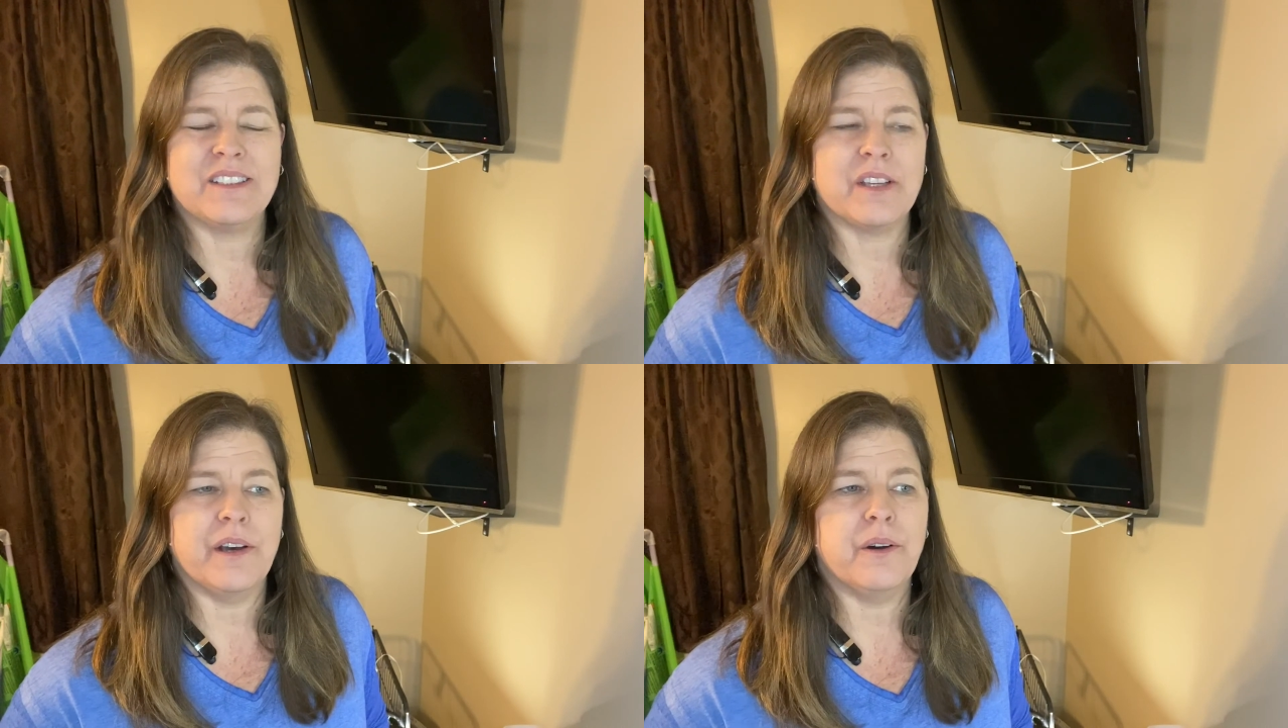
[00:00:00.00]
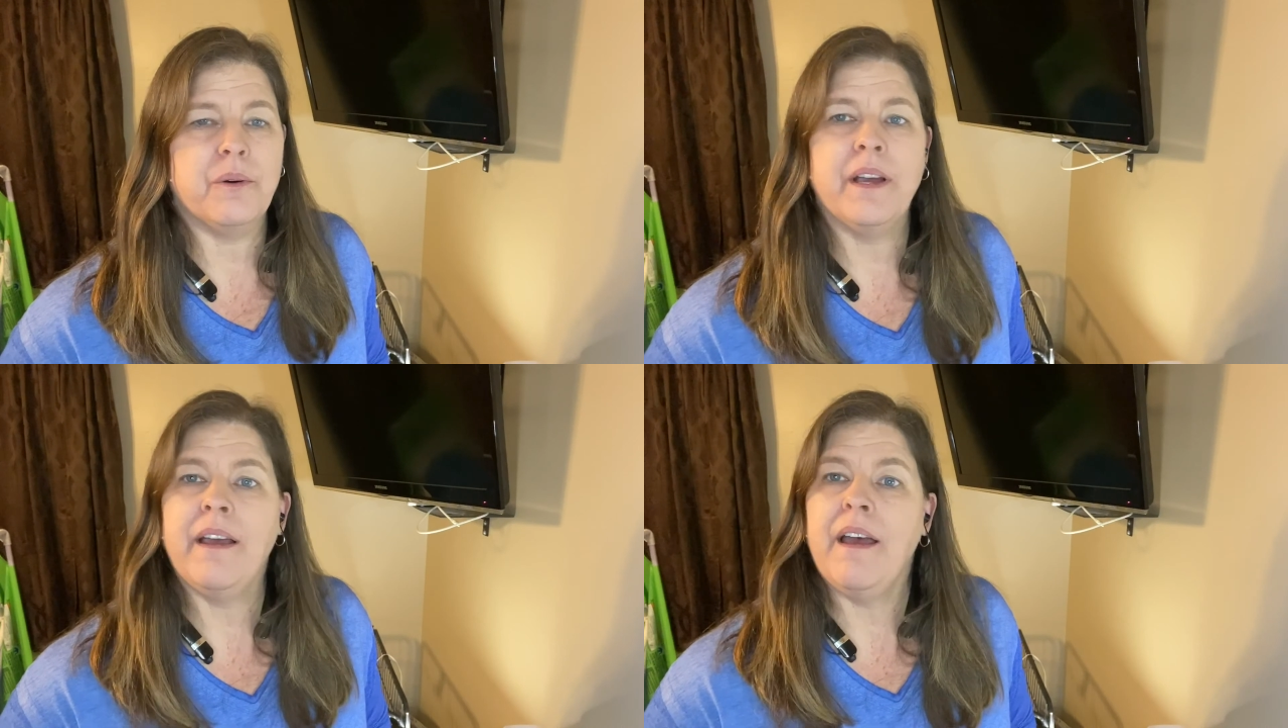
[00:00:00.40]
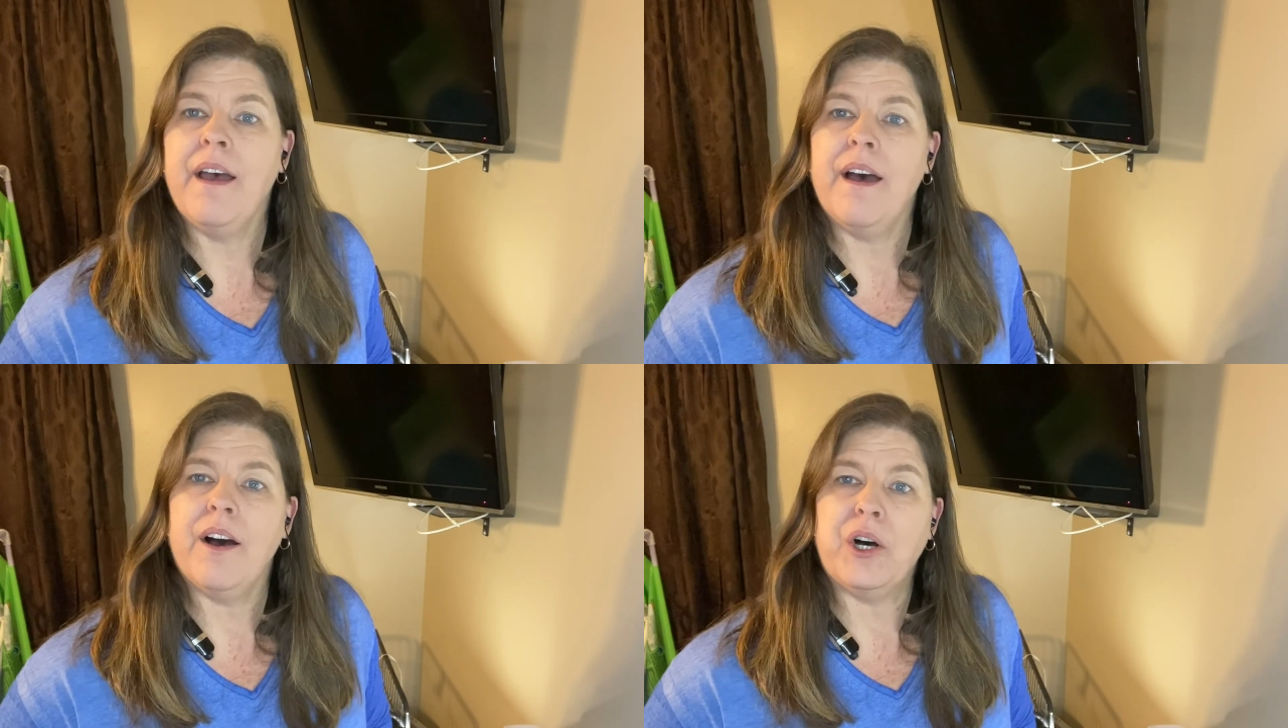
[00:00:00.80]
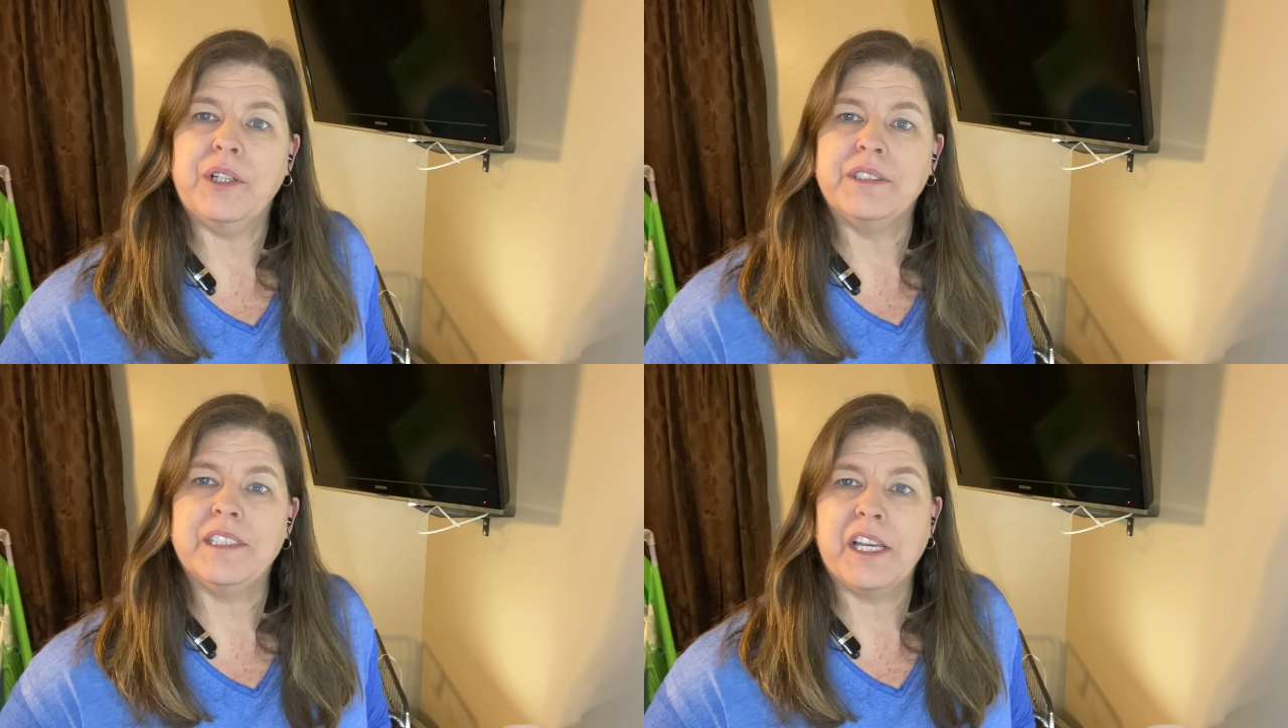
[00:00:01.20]
So
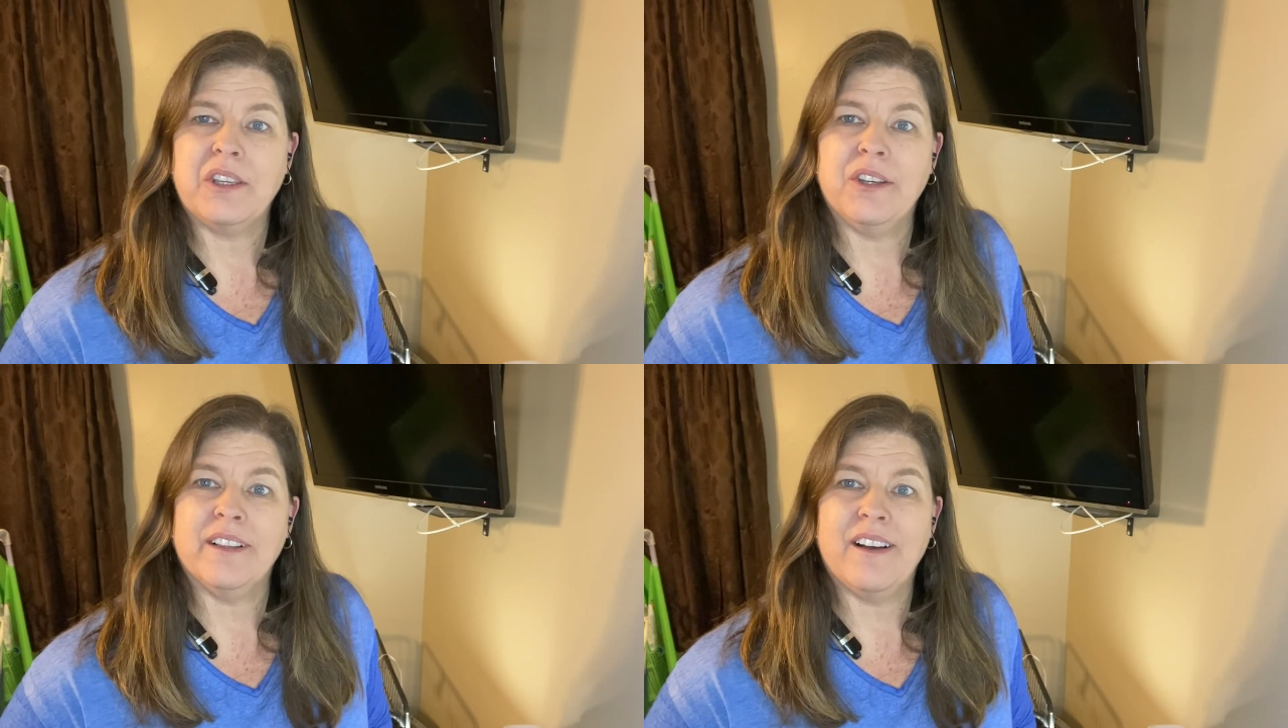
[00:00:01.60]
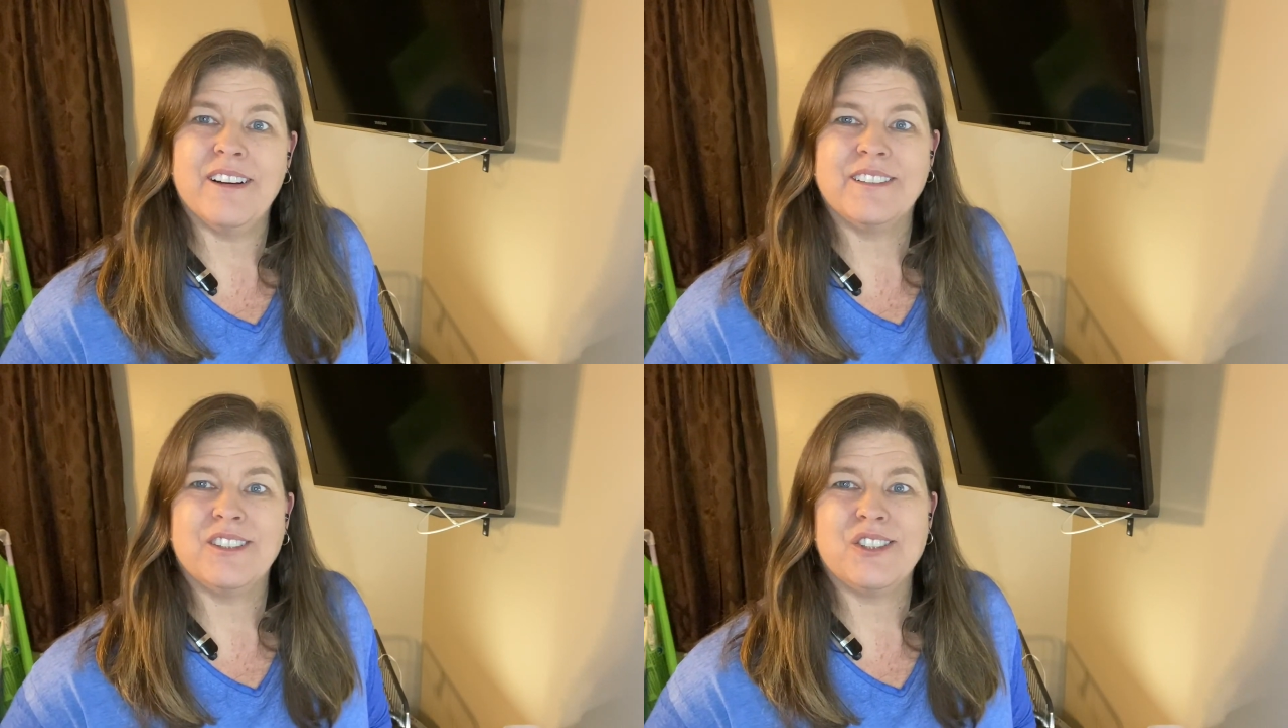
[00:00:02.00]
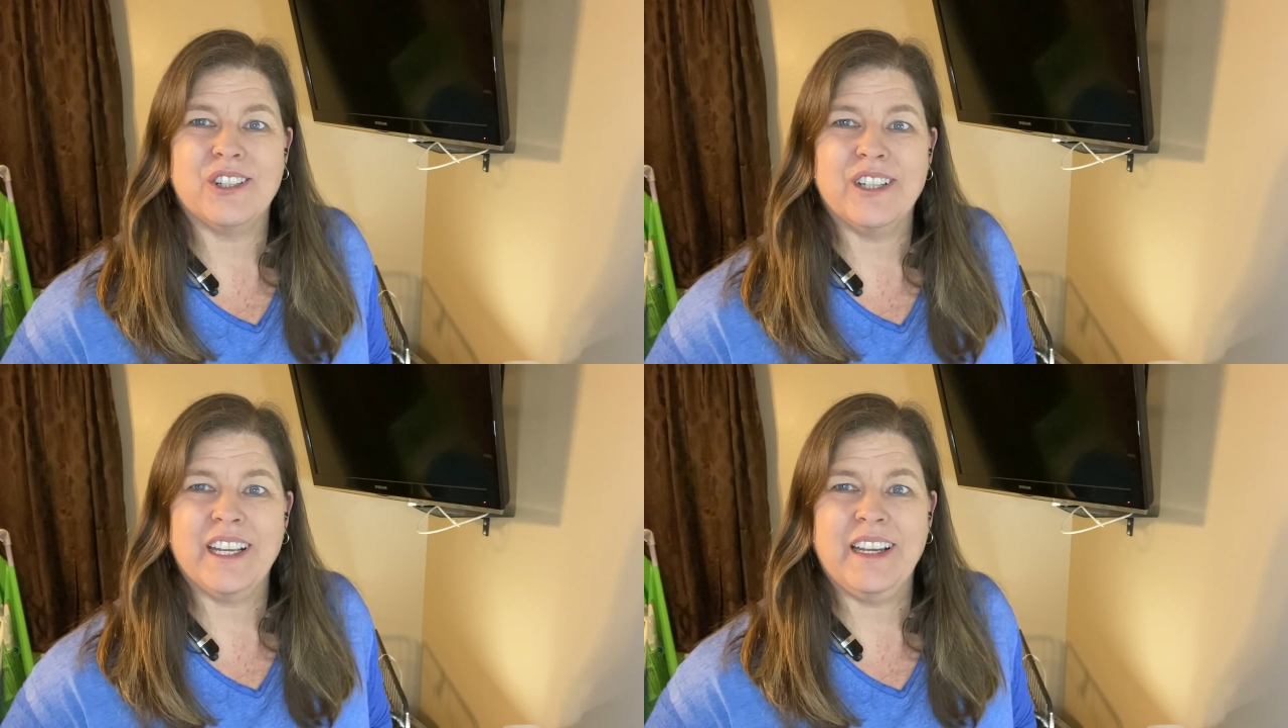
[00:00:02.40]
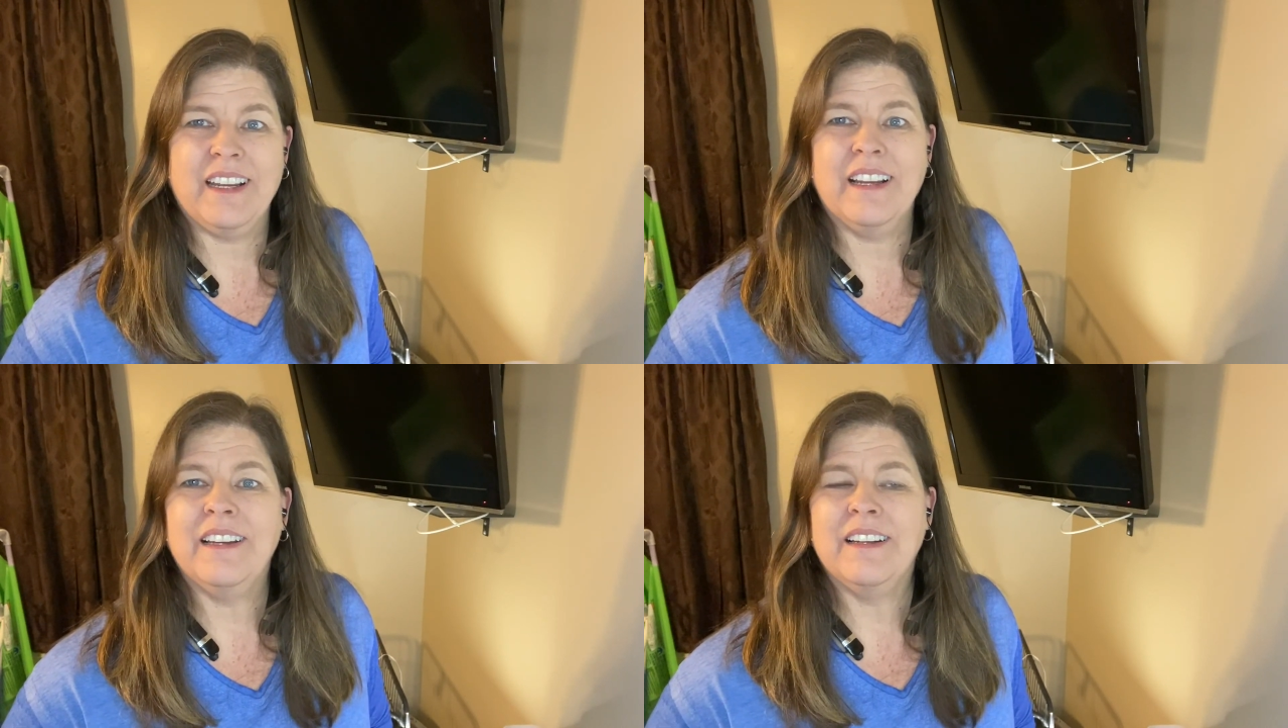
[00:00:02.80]
I'll take you along the
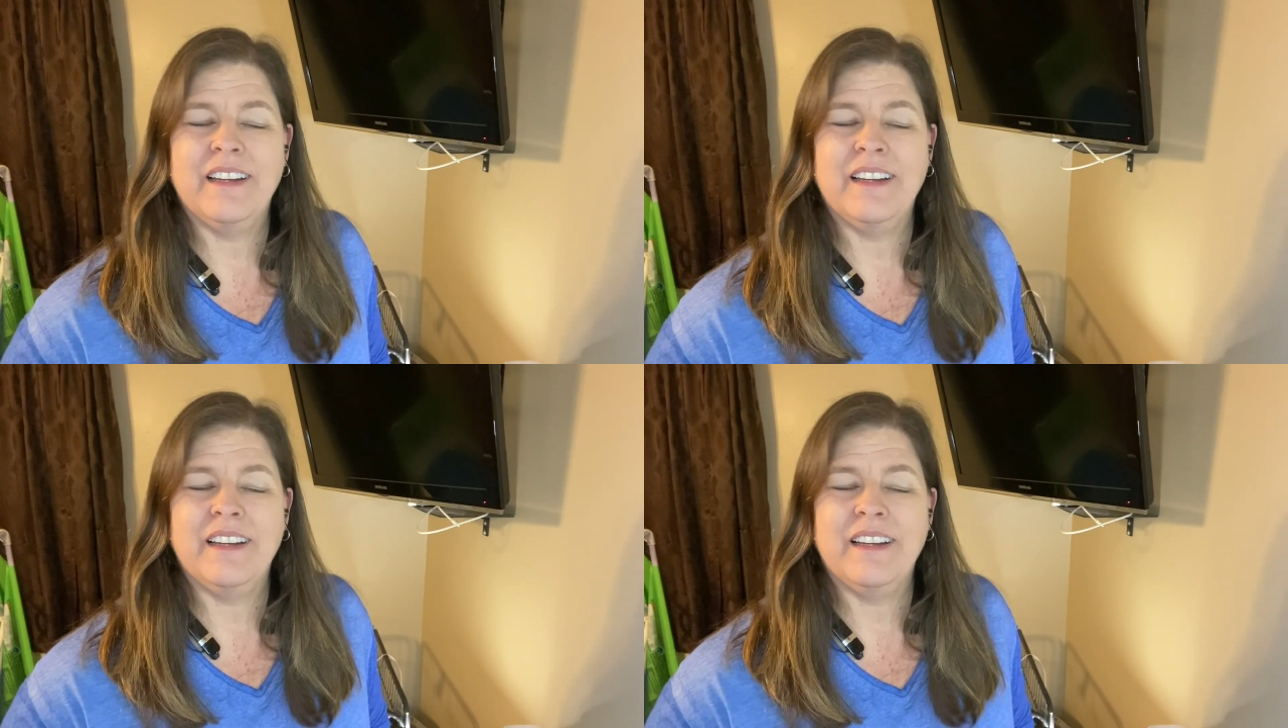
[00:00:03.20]
journey